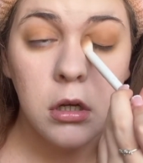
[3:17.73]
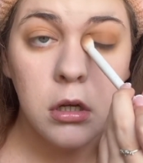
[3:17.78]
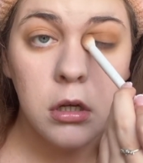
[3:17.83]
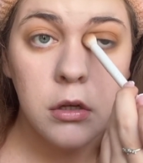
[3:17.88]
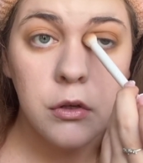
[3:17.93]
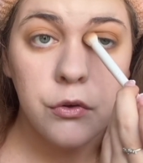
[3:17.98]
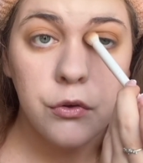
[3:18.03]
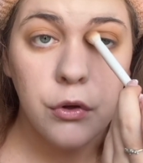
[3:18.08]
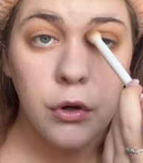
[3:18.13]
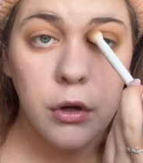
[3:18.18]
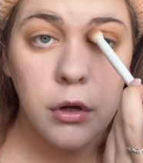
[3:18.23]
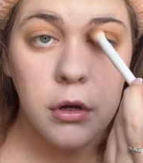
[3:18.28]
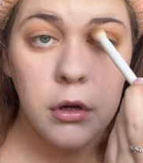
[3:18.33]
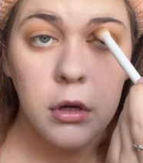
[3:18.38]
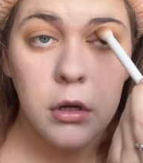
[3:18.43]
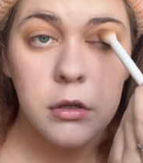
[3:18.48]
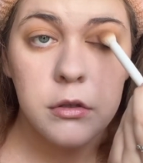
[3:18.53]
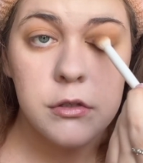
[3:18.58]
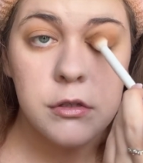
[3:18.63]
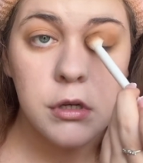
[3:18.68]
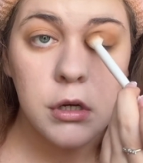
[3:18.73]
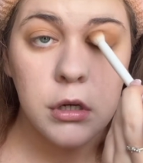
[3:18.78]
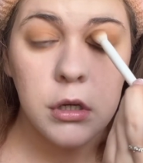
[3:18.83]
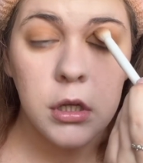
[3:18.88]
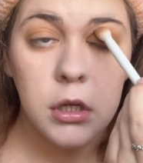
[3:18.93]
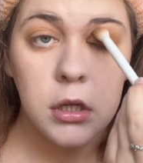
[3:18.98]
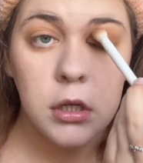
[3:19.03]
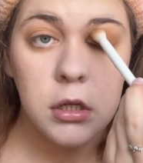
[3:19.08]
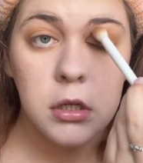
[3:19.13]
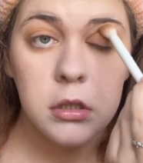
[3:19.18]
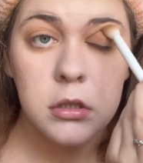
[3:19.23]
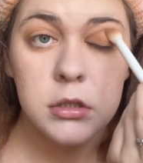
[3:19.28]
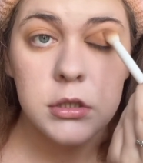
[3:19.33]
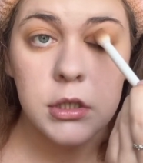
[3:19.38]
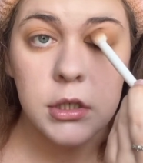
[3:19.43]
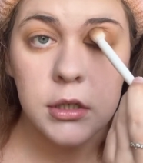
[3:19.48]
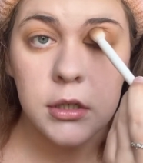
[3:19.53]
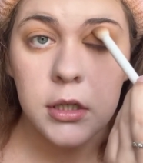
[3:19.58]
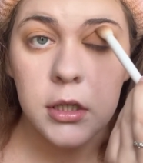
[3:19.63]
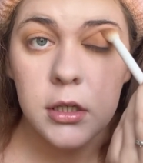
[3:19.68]
So circular,
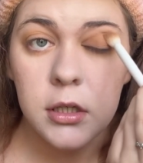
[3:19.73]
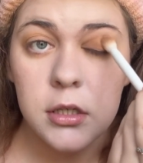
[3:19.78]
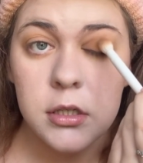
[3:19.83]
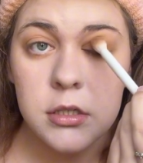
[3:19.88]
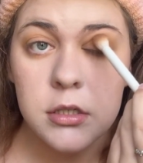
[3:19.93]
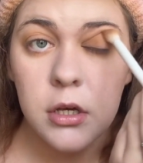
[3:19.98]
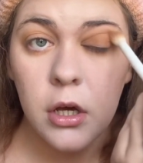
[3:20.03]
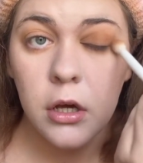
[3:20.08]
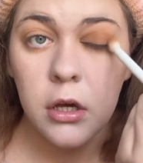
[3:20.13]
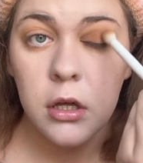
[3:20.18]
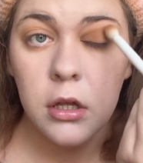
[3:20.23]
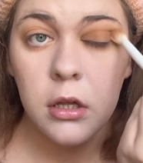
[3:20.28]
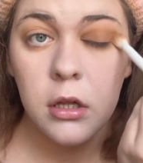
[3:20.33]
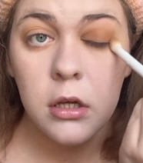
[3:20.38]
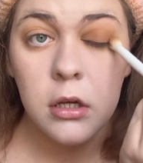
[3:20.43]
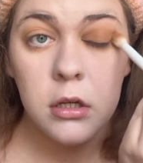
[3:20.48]
circular, circular.